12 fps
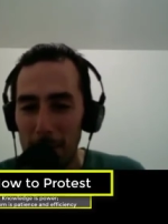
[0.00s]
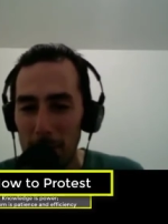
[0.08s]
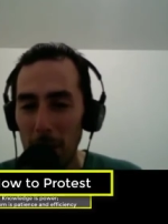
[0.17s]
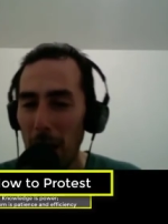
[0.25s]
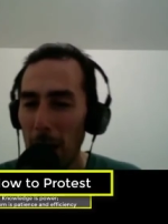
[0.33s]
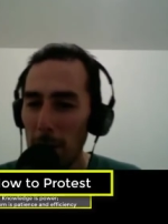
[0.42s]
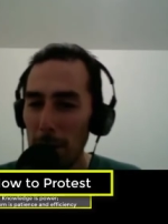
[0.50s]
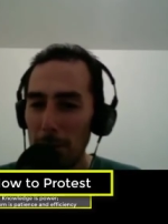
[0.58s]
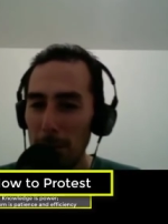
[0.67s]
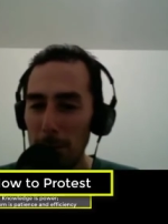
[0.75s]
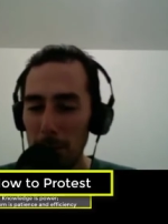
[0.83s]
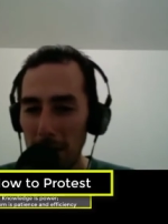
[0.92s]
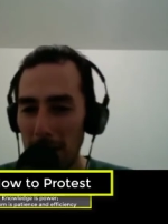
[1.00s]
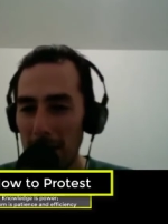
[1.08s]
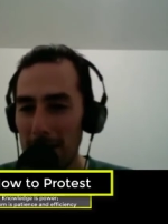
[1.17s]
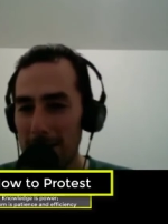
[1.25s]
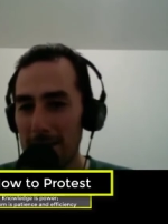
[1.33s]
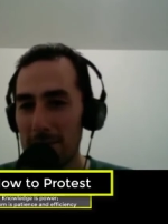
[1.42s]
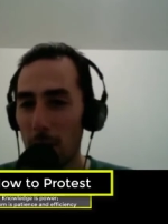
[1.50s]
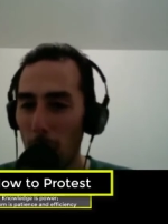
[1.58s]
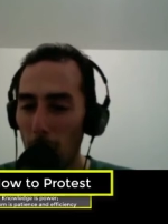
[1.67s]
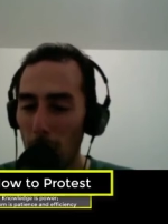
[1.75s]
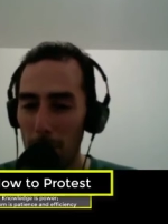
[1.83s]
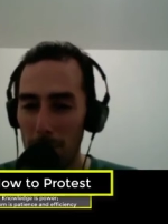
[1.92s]
you know, how many people in the United States are
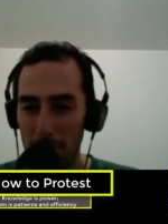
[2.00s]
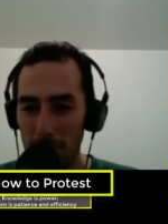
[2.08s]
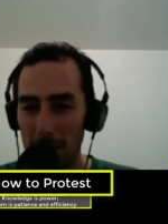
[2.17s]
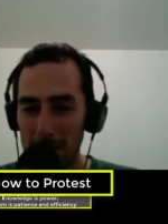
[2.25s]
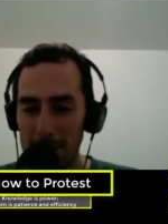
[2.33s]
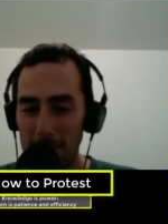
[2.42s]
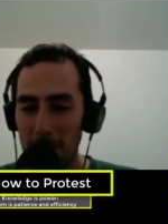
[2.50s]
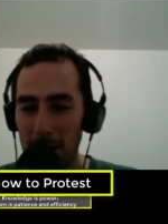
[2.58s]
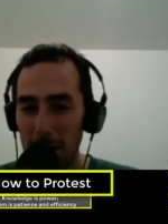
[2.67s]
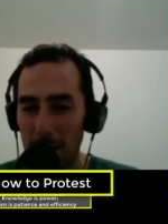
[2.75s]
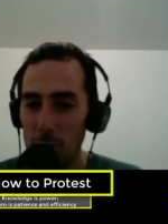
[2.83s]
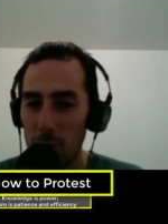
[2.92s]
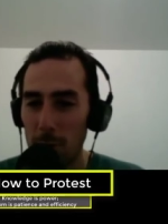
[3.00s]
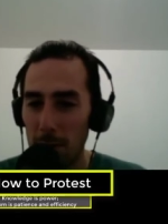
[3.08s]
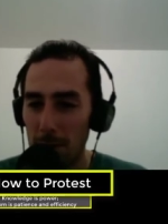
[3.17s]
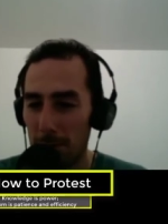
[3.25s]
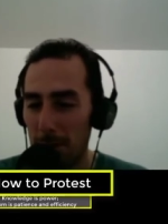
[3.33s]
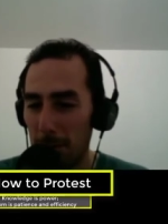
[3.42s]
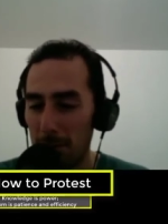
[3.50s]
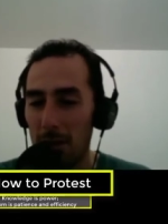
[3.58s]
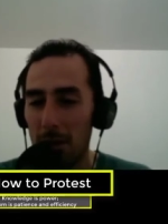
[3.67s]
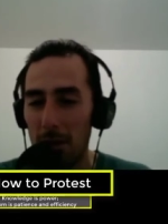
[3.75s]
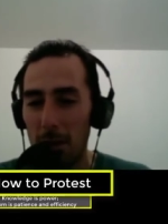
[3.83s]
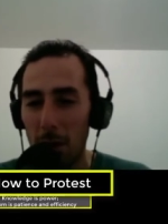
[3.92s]
armed, right? Like something like 100 million
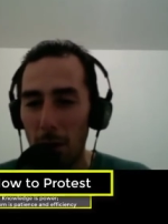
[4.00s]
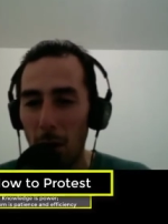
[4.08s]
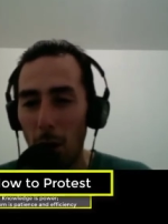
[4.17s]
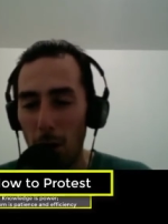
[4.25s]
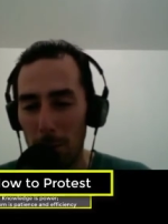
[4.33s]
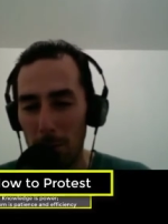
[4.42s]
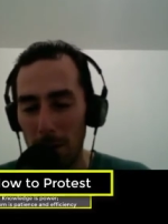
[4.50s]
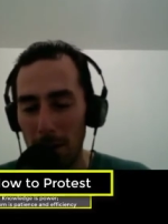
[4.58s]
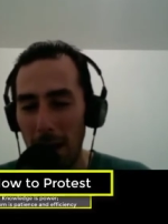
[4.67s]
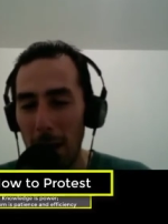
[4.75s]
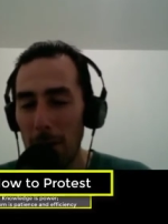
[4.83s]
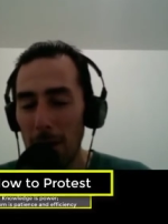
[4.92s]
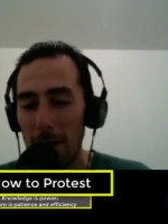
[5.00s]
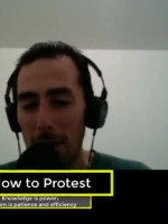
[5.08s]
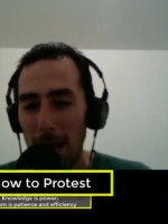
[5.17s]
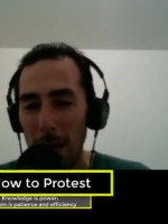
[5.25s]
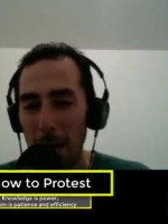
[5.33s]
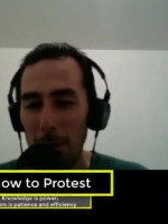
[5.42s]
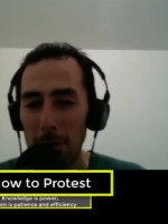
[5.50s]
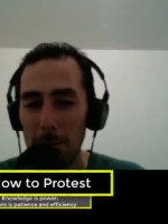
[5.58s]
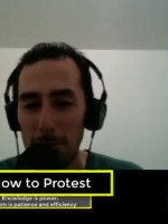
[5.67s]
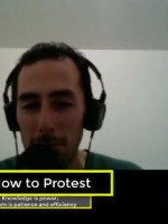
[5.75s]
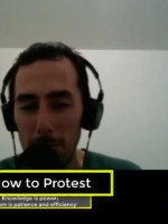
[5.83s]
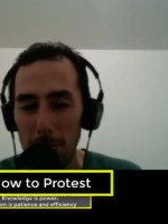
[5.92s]
people are armed, right? And how many
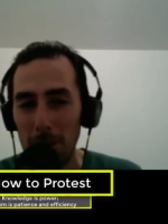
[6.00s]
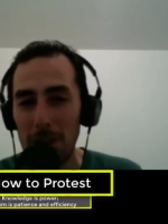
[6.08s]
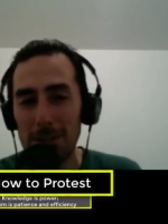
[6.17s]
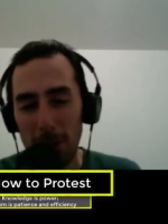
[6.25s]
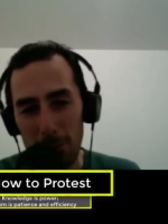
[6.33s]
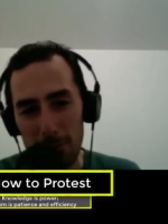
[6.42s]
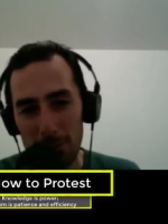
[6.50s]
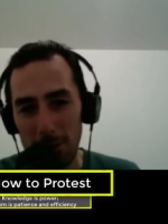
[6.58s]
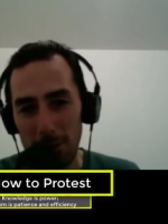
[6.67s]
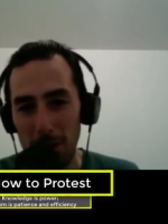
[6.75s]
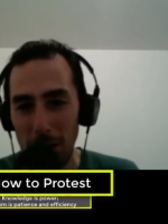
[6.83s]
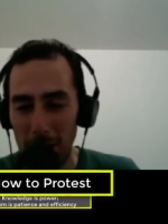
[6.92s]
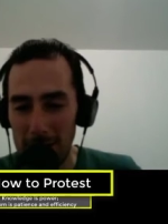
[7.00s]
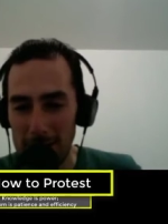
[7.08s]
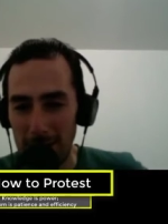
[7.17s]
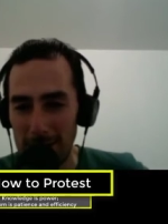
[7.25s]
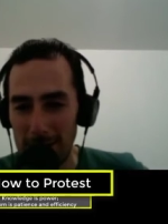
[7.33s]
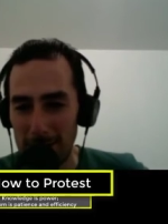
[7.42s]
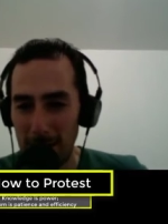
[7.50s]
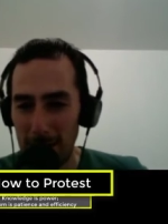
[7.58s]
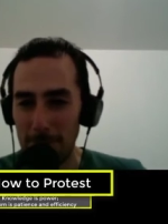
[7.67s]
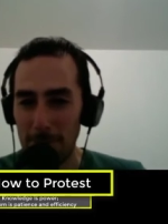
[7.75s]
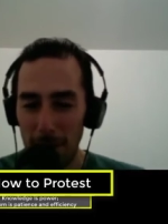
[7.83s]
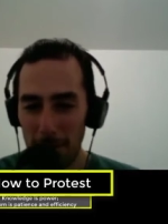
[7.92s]
police officers are in the United States?
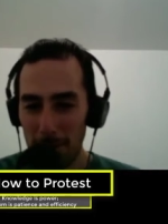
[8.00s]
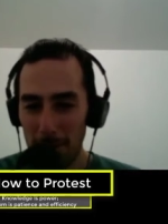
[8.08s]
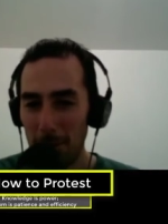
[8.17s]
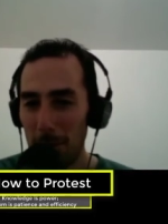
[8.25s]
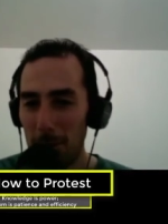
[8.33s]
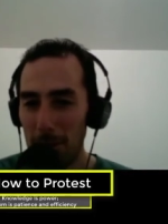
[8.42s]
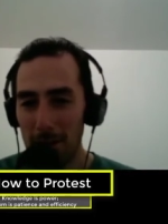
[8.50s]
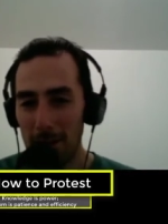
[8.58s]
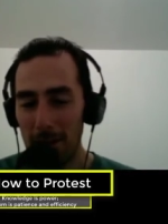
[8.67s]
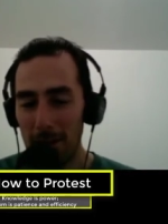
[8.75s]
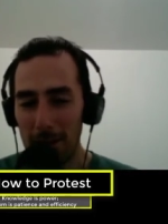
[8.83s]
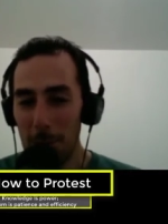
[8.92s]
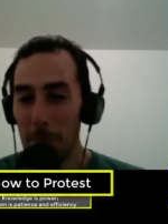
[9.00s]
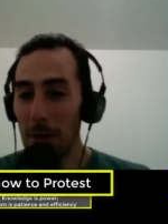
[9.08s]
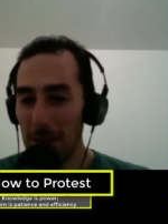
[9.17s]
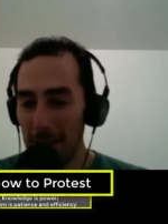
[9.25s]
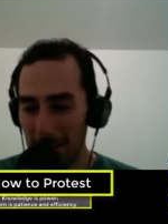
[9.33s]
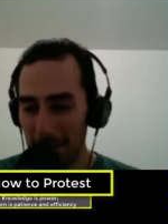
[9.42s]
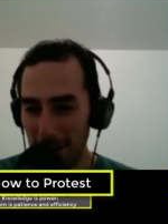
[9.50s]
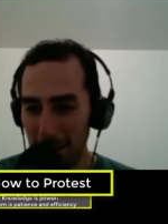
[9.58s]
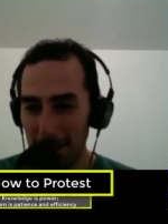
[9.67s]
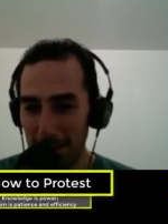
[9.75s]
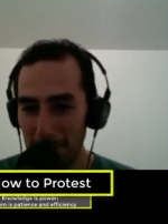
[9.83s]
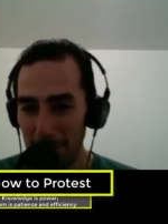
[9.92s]
Like, I don't know, maybe 1 million,
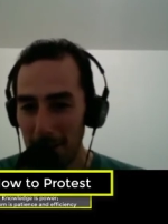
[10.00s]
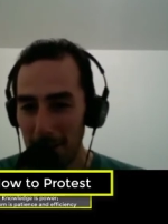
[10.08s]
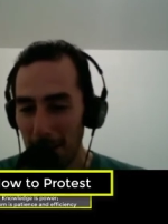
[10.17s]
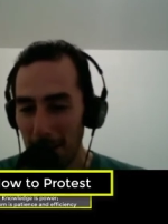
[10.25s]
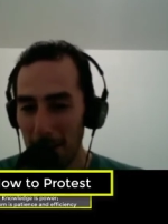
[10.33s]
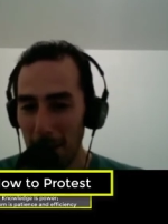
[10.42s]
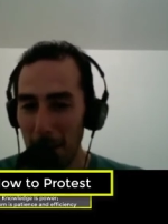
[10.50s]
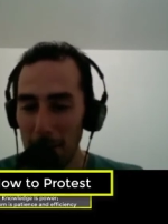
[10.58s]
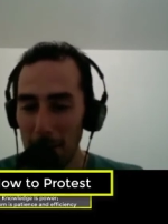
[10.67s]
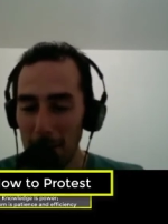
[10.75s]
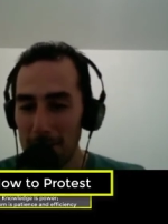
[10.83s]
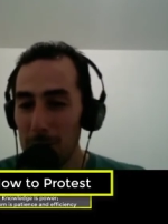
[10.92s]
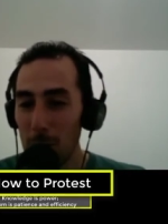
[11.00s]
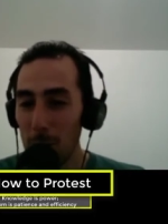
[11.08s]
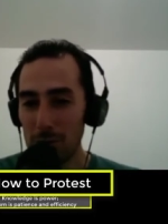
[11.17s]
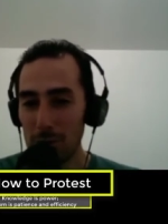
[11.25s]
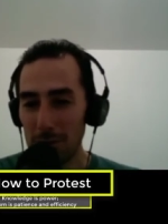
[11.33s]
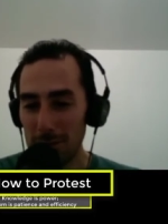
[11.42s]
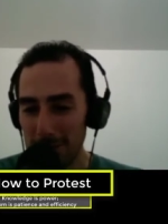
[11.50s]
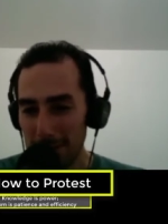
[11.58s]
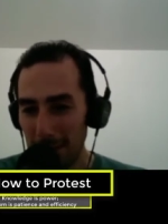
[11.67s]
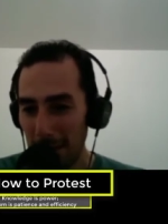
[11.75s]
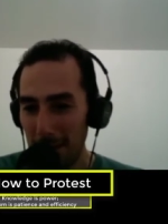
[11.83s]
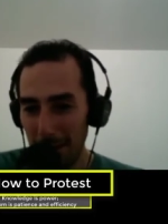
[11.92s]
right? And I don't know how many soldiers.
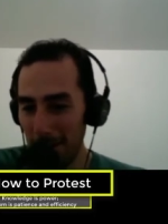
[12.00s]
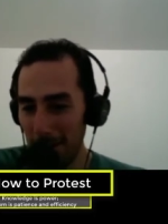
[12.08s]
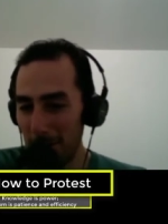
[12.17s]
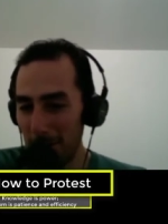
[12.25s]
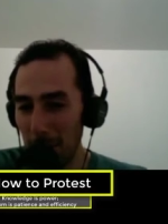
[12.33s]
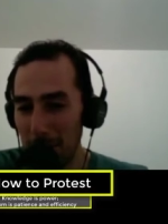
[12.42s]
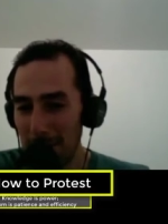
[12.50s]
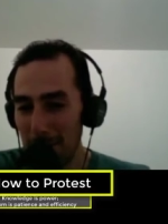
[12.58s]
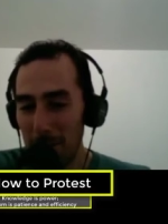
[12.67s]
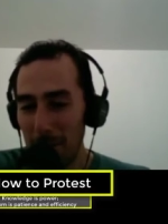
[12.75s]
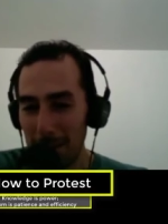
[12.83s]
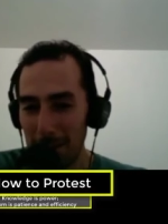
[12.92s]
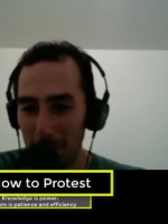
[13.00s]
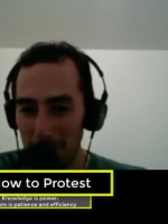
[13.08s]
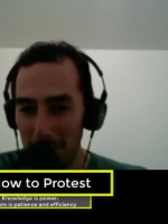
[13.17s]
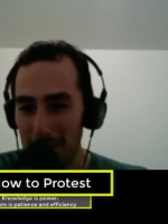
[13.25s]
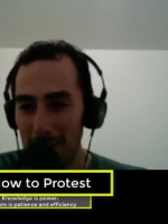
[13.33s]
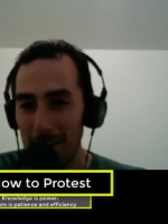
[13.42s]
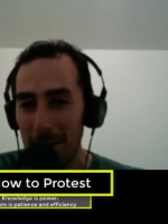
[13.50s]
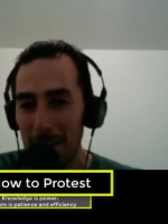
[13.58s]
I don't know, maybe something like 1 million,